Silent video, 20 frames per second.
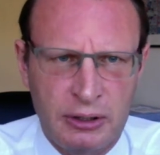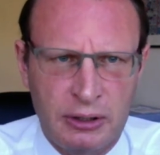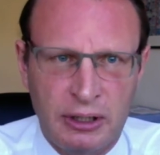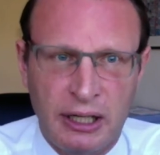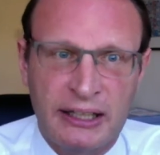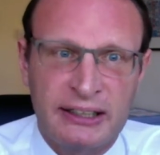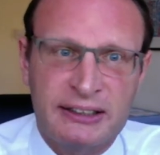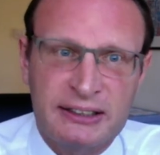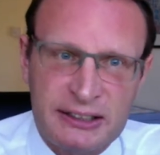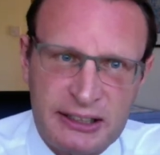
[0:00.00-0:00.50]

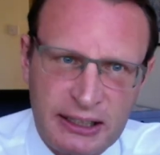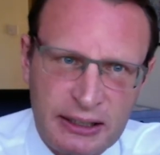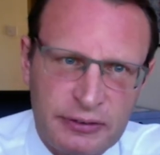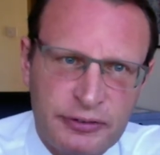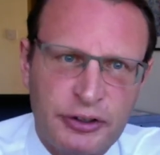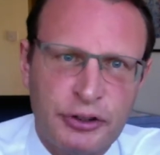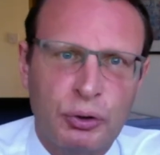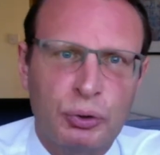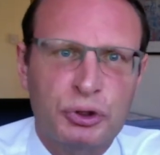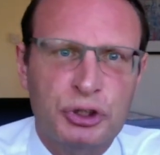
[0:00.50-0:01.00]
and indeed for
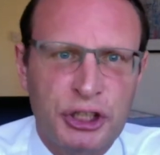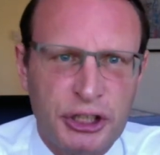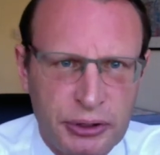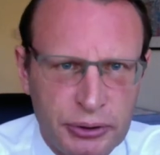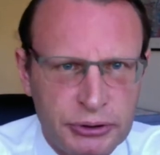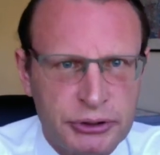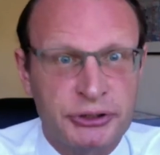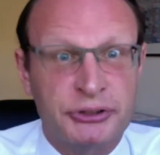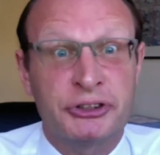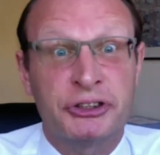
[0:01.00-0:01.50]
your
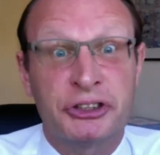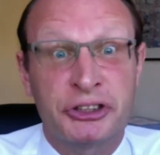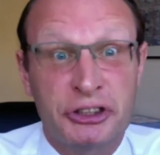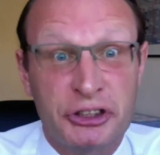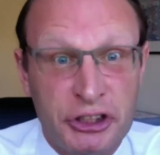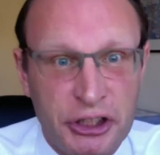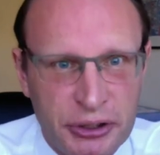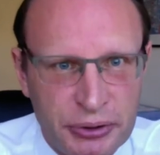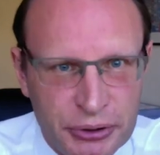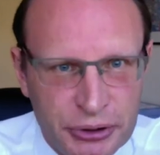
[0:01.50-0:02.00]
children's
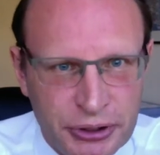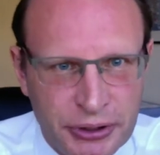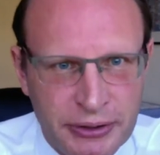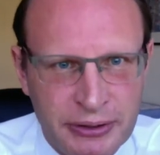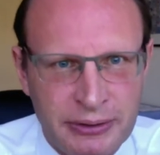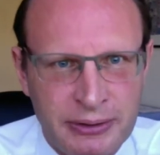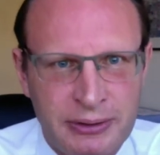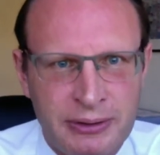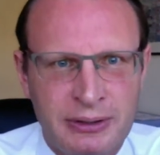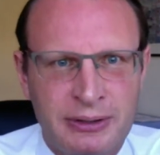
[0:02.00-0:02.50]
children.
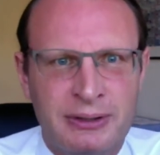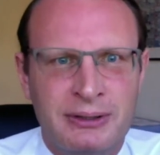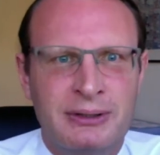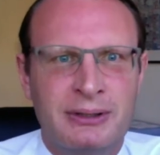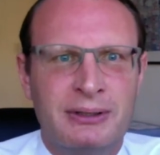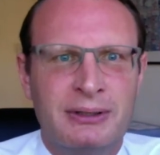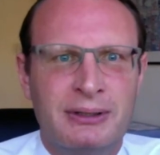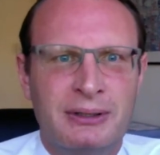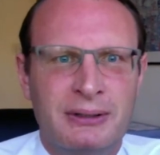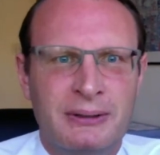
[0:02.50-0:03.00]

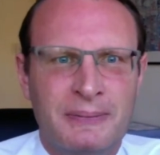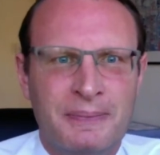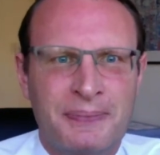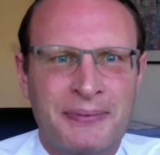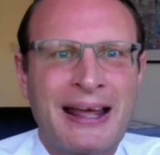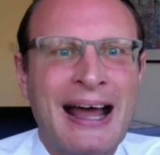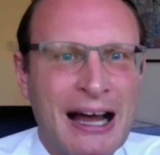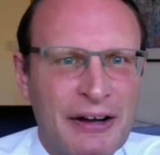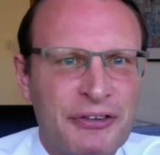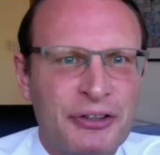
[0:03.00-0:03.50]

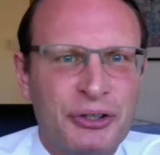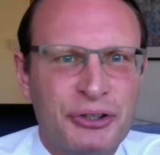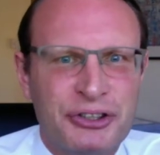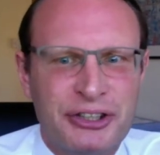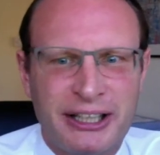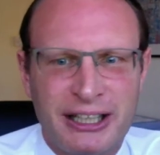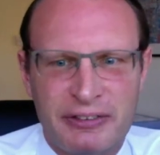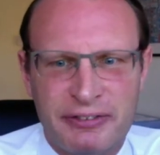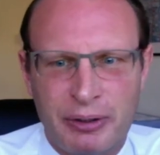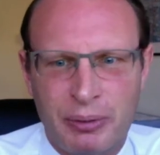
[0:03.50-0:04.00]
Have a good
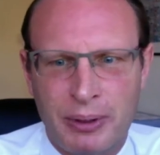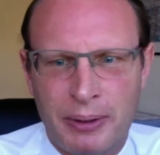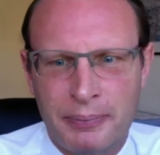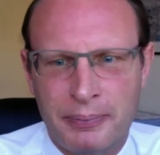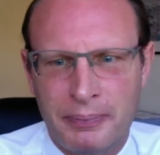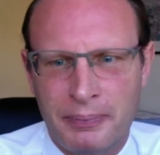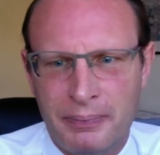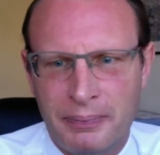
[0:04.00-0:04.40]
day, everyone.